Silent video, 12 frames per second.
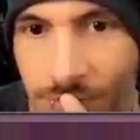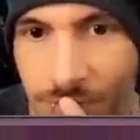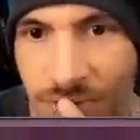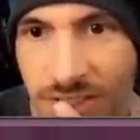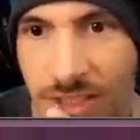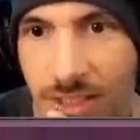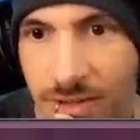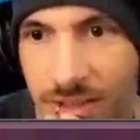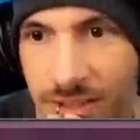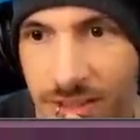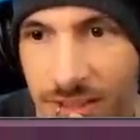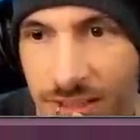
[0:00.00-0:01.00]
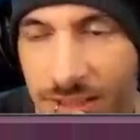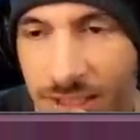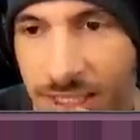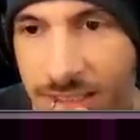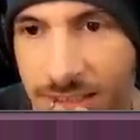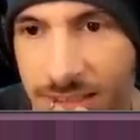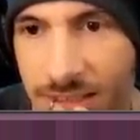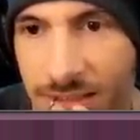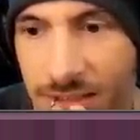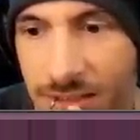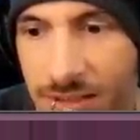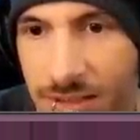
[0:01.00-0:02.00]
So this is exactly this
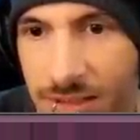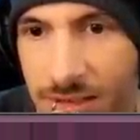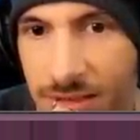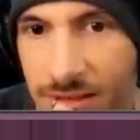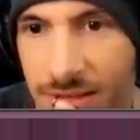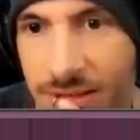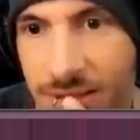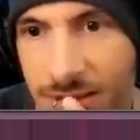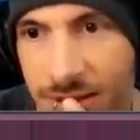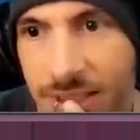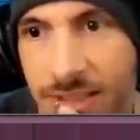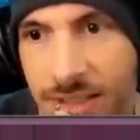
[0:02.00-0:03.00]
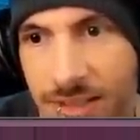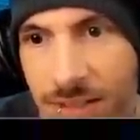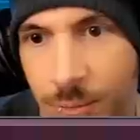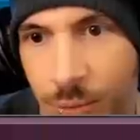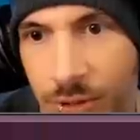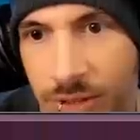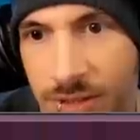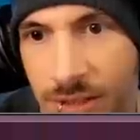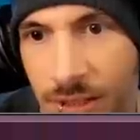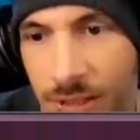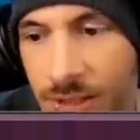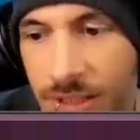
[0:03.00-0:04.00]
is this is a pretty
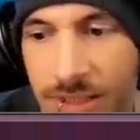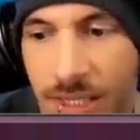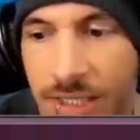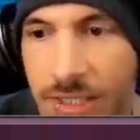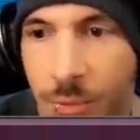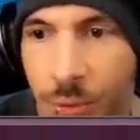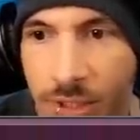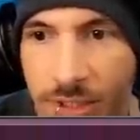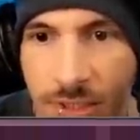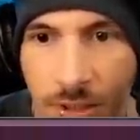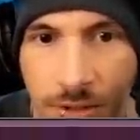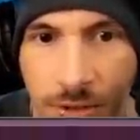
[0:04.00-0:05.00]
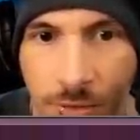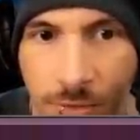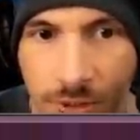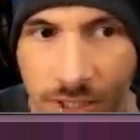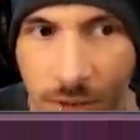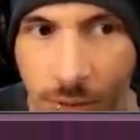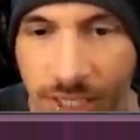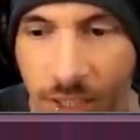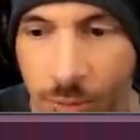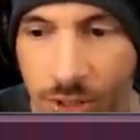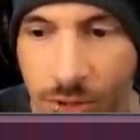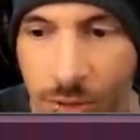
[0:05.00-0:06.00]
solid it's it's a pretty solid unit for TOA hell,
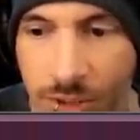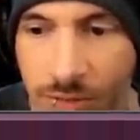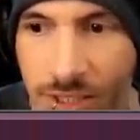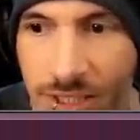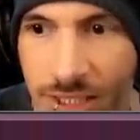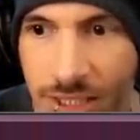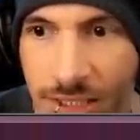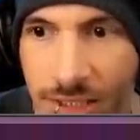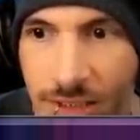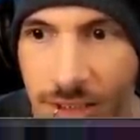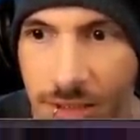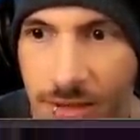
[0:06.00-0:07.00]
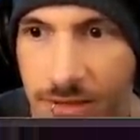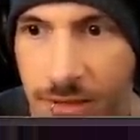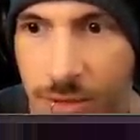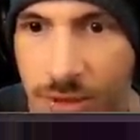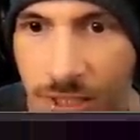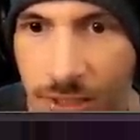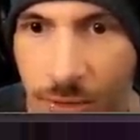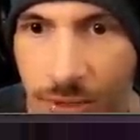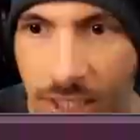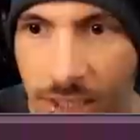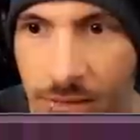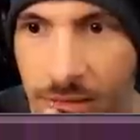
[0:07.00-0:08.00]
but you don't even need let's do Cyclone
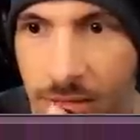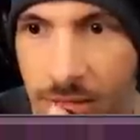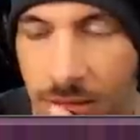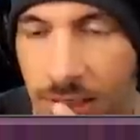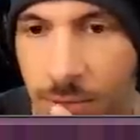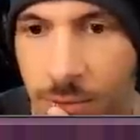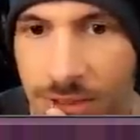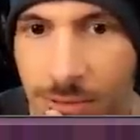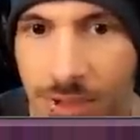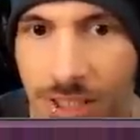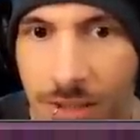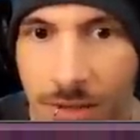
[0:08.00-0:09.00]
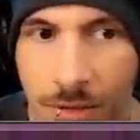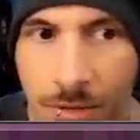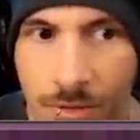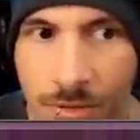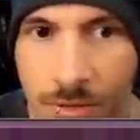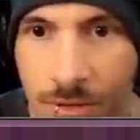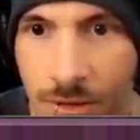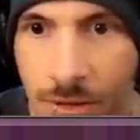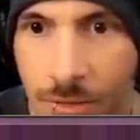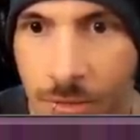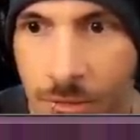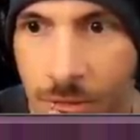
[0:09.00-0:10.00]
again. I don't want them getting turns. Do
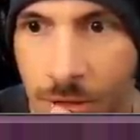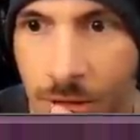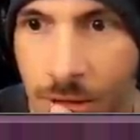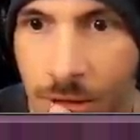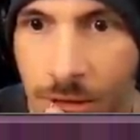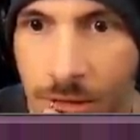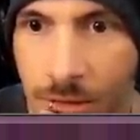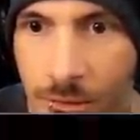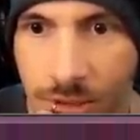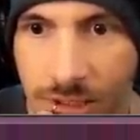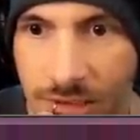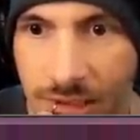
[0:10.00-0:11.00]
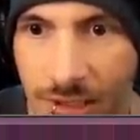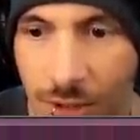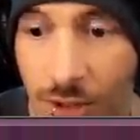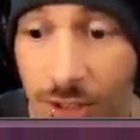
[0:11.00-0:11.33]
you? Don't answer that.